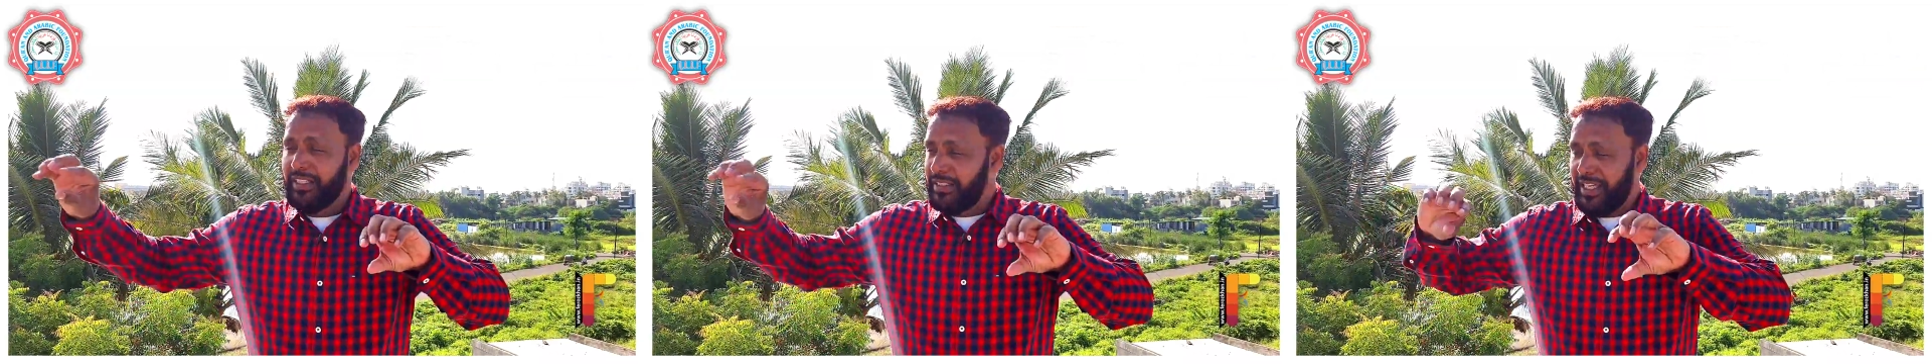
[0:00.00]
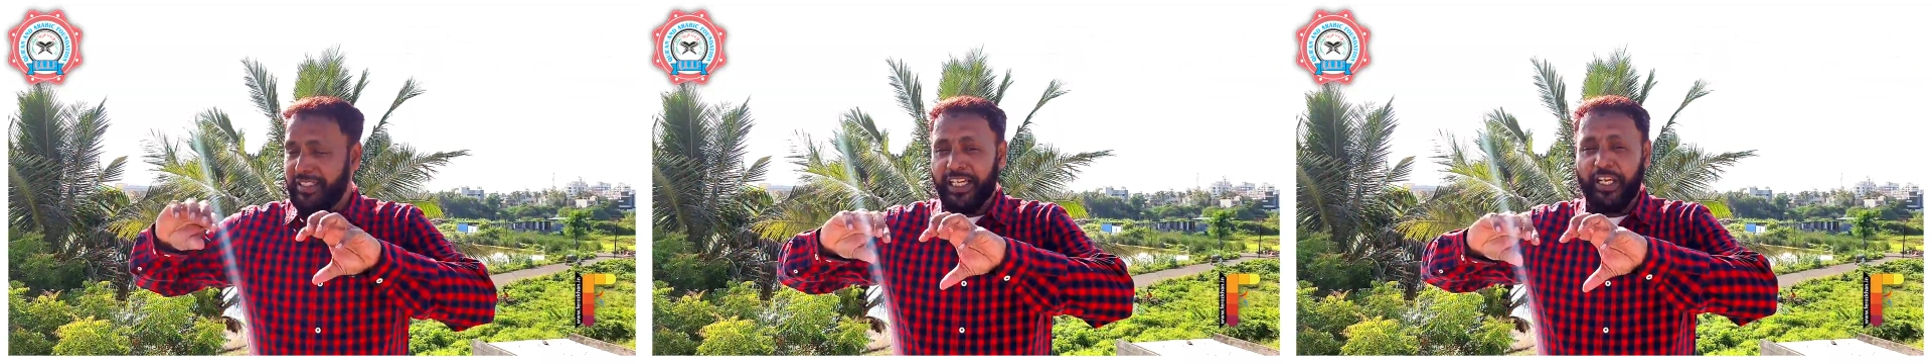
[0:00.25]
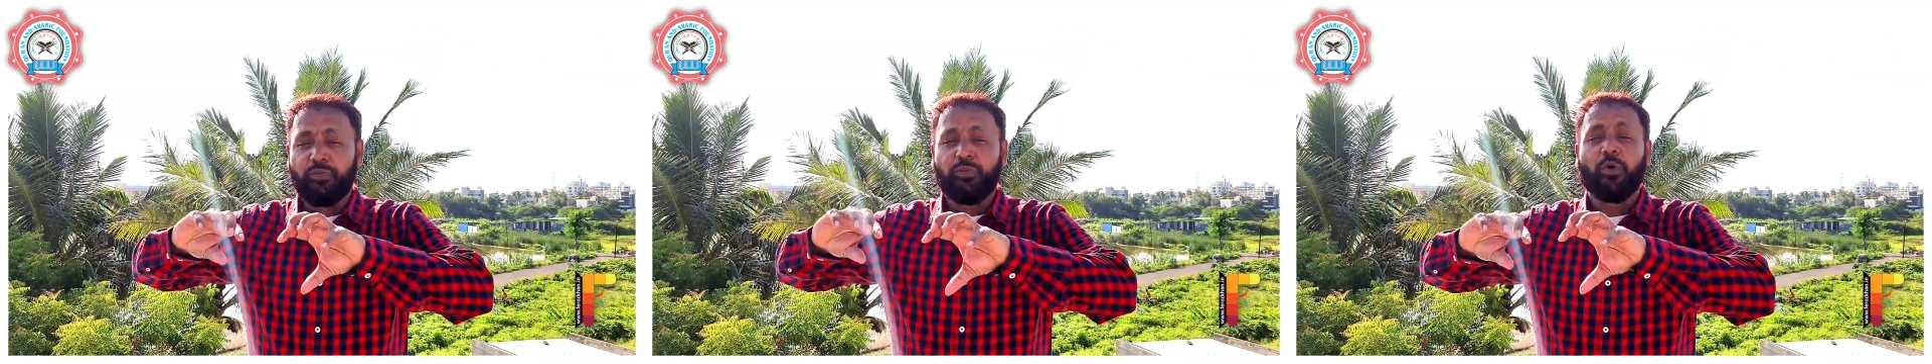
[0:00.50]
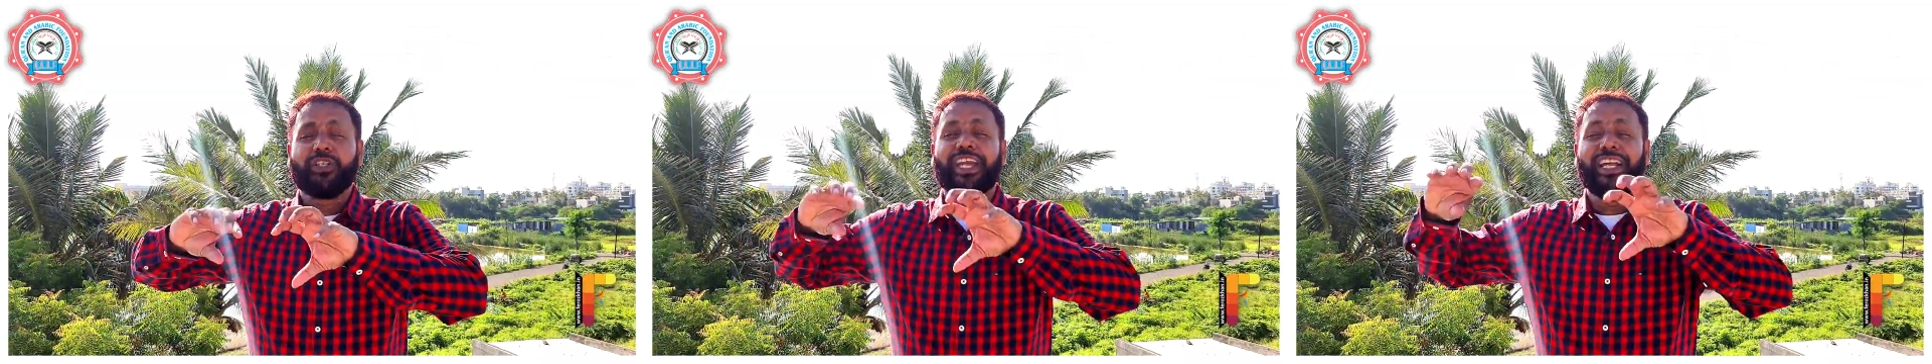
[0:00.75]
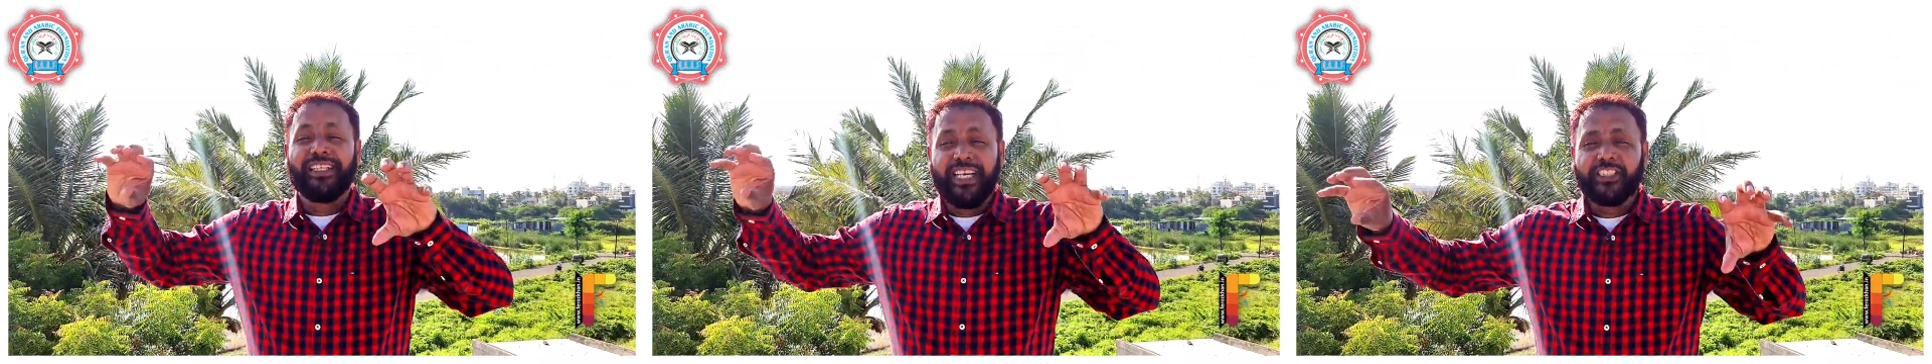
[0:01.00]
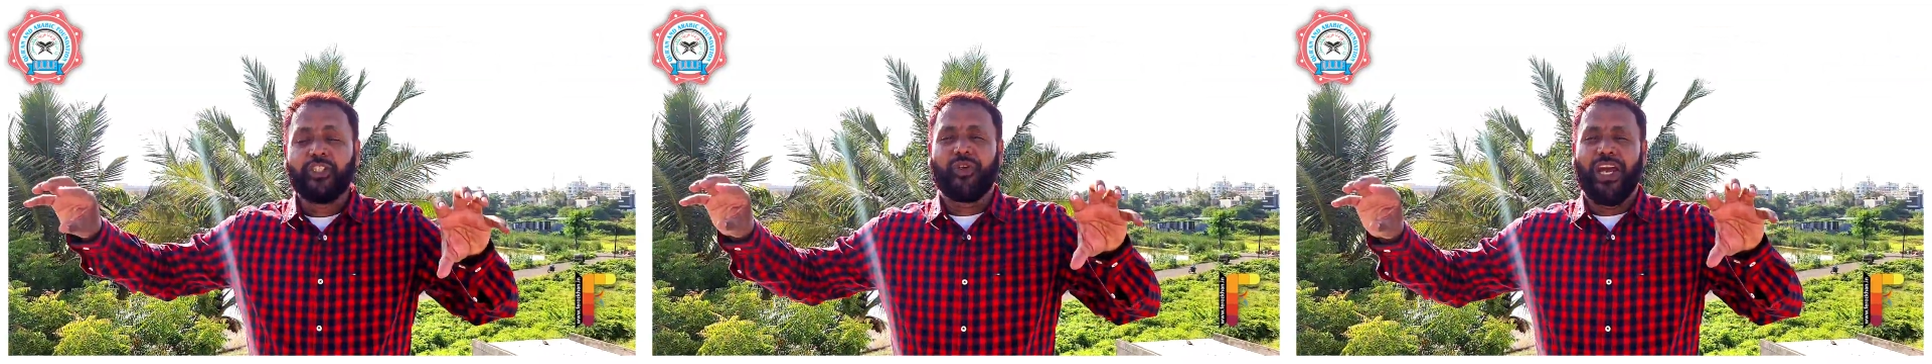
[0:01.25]
then they both get
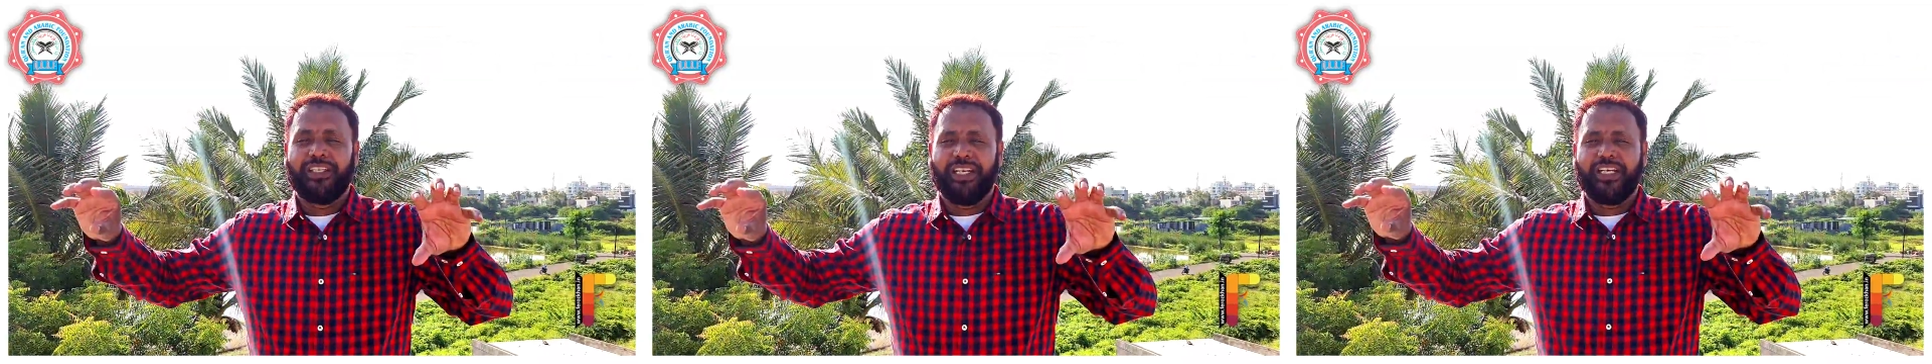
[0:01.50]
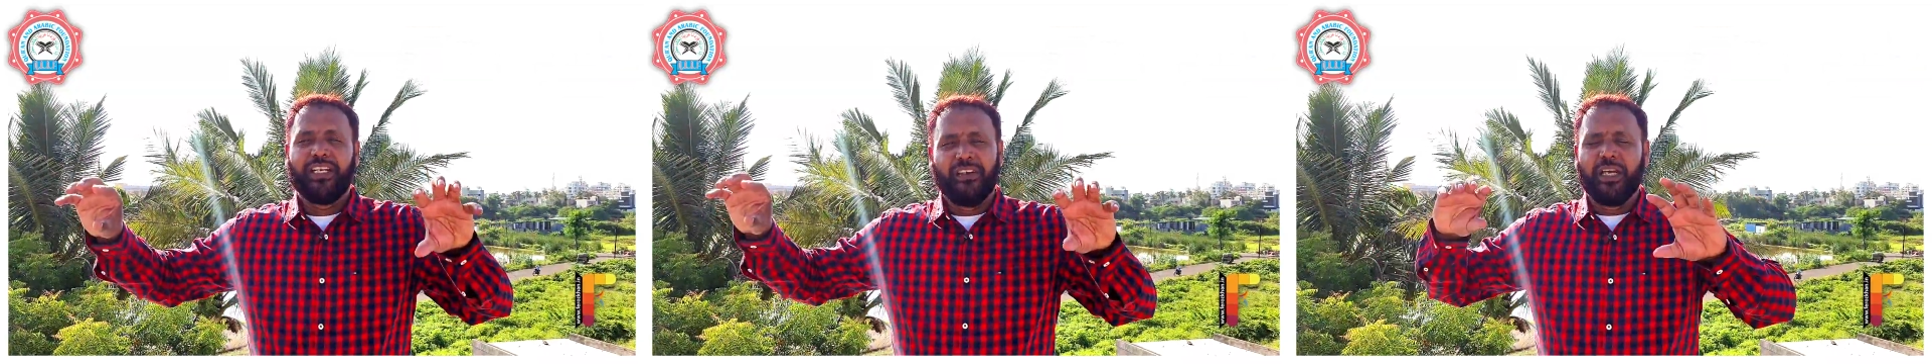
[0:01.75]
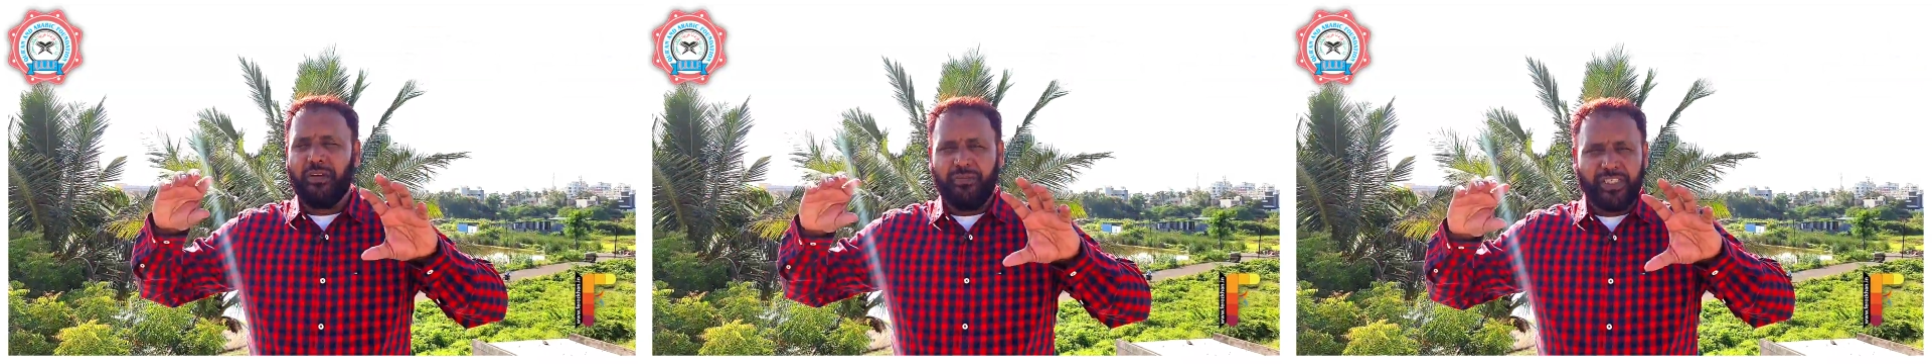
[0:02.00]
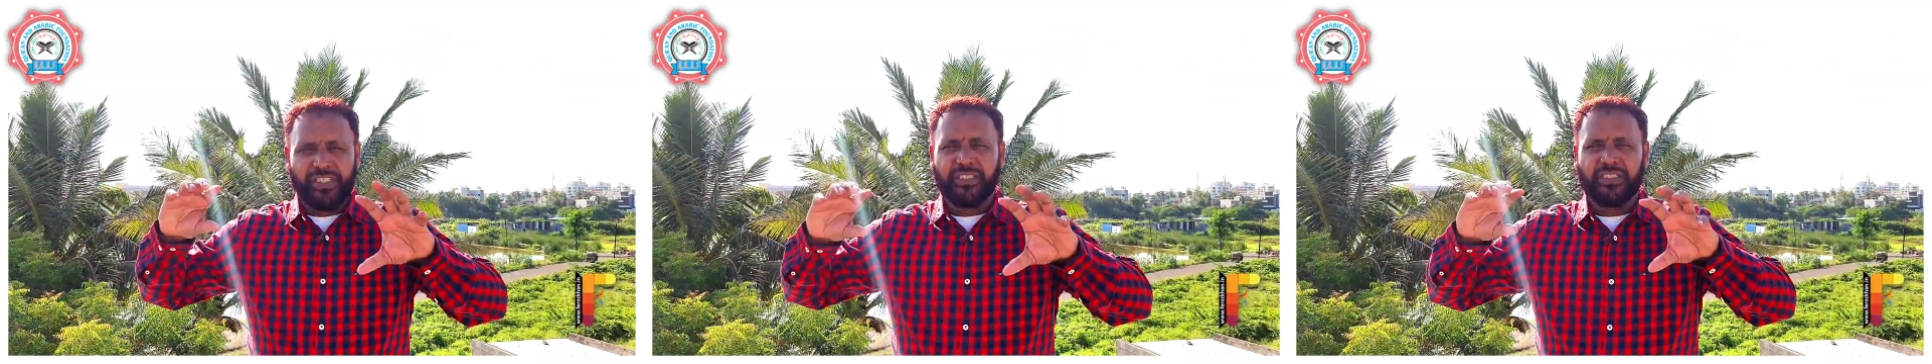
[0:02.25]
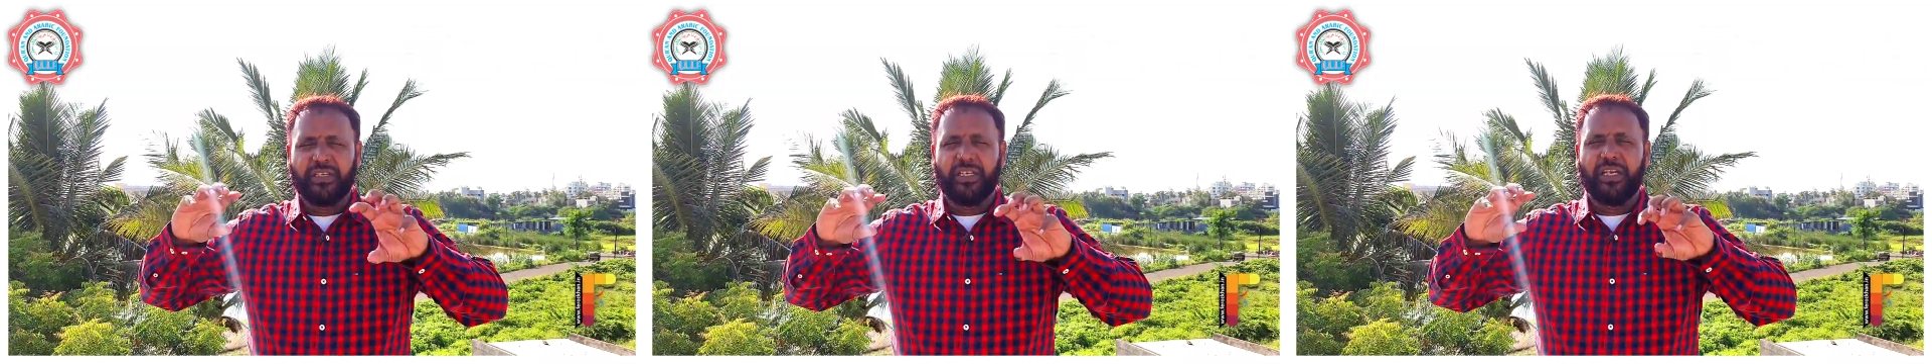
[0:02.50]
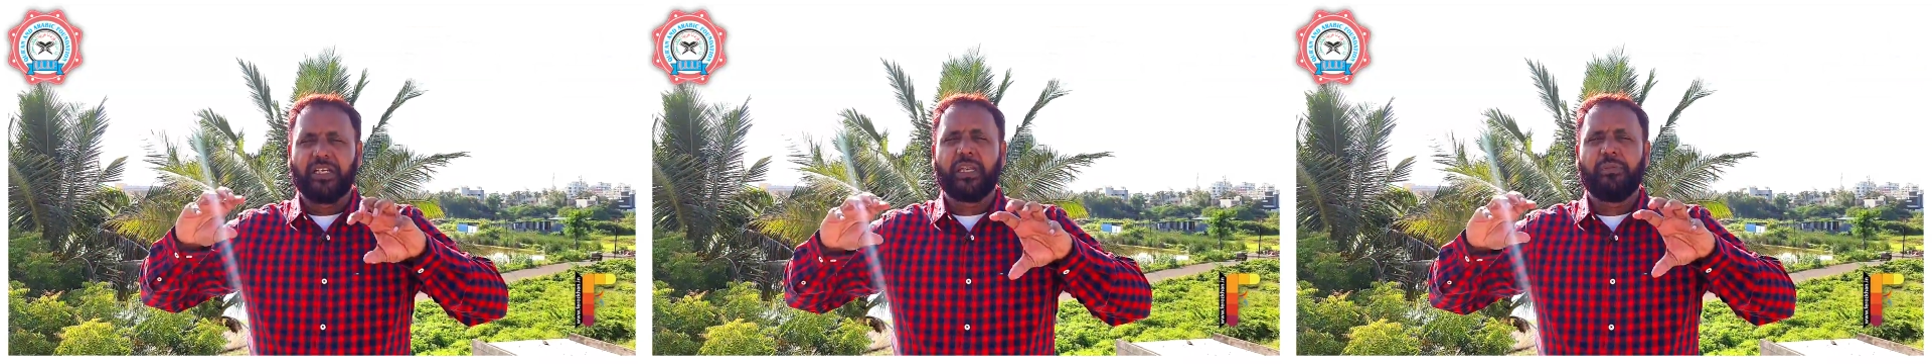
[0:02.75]
disunited, which is a
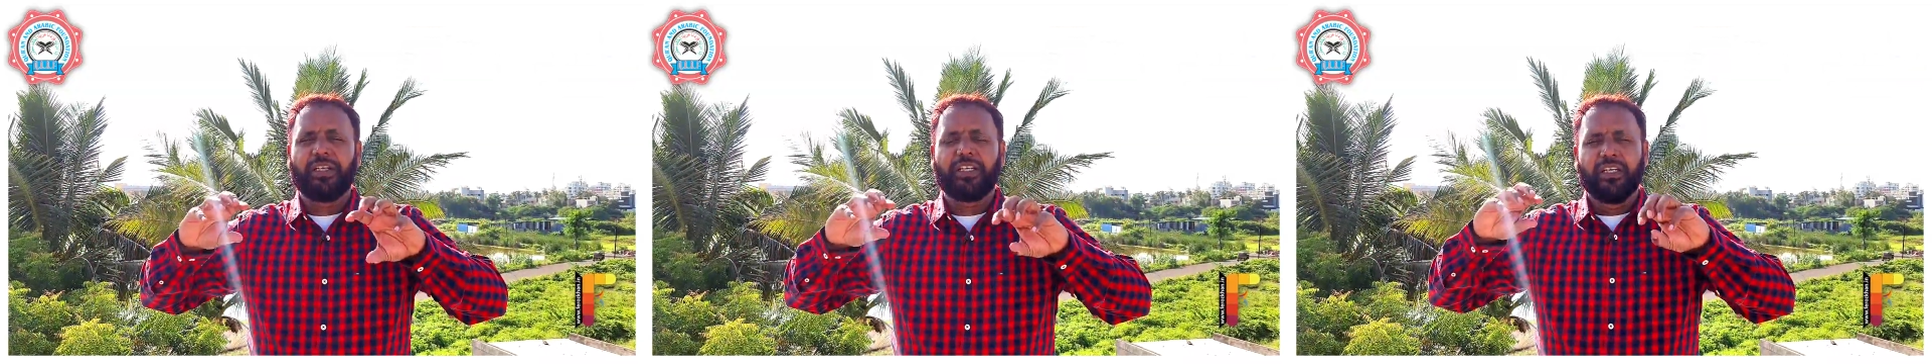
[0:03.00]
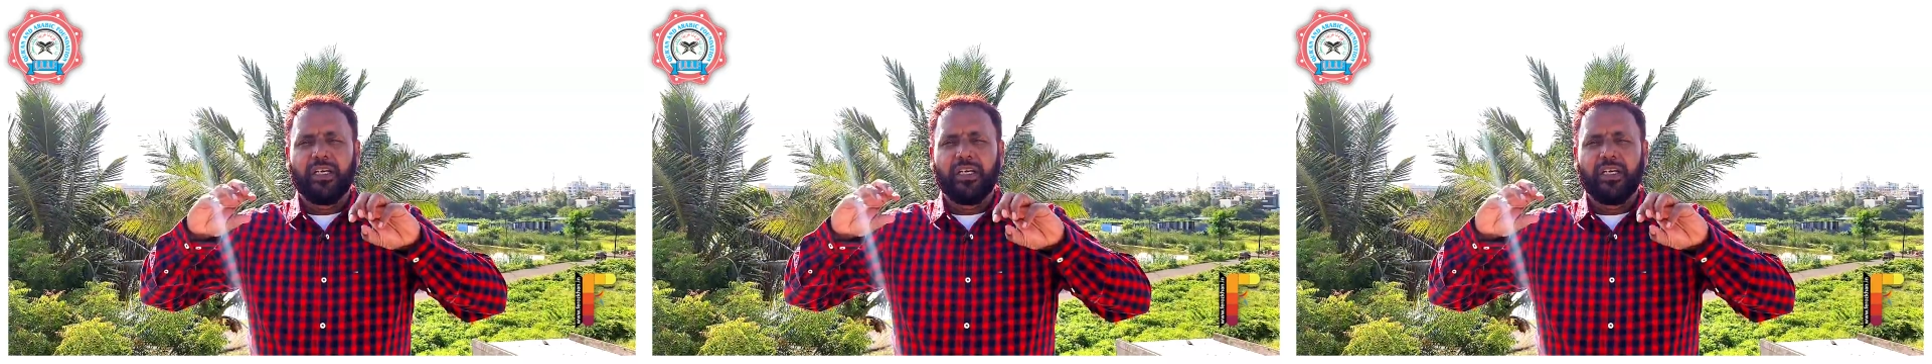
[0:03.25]
little bit